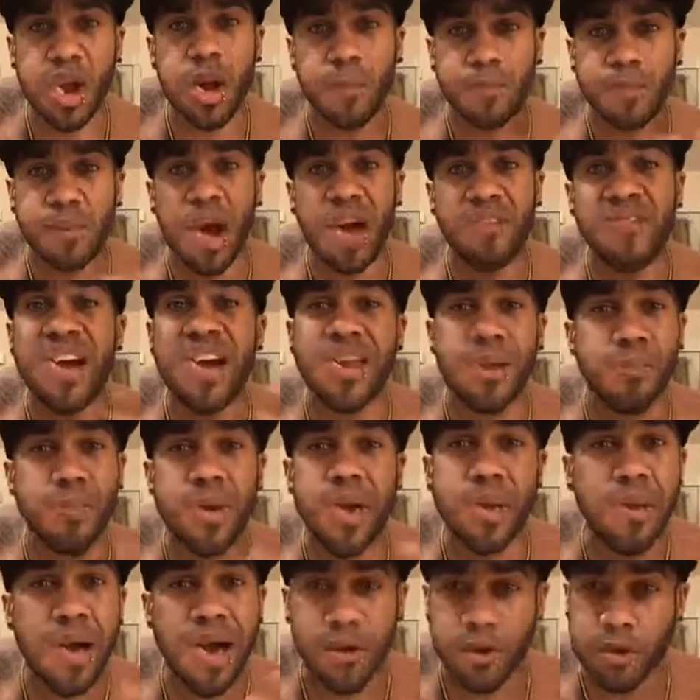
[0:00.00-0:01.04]
up, I've got to
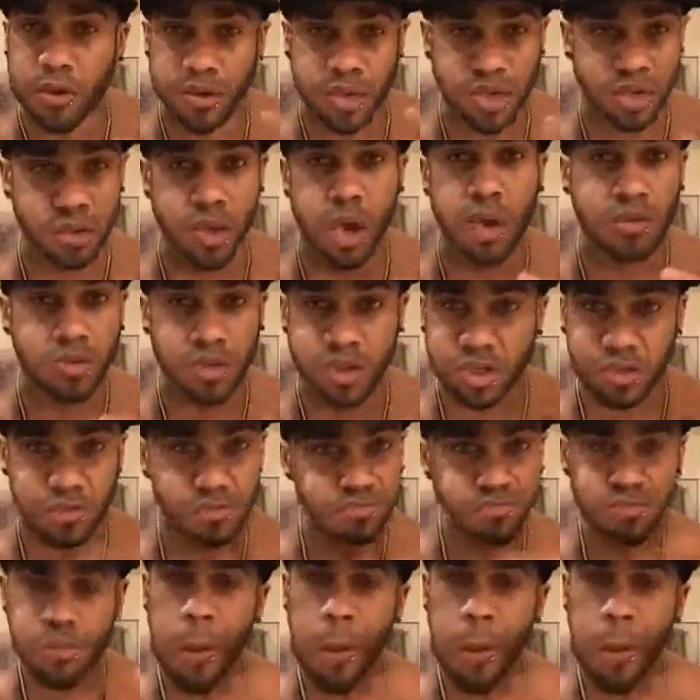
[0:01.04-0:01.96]
pay back all these loans.